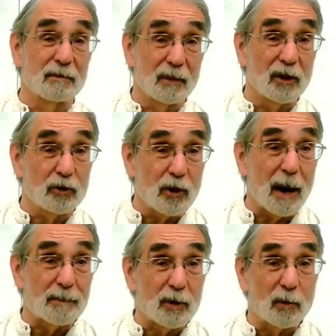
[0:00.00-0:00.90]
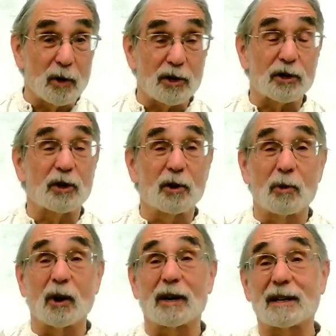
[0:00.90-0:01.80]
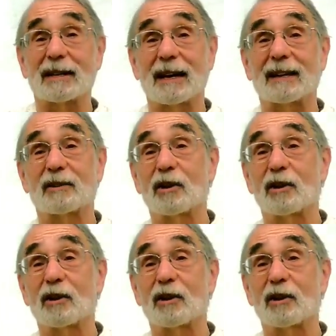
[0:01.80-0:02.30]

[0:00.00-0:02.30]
Going to drop your worst 2. We're going to take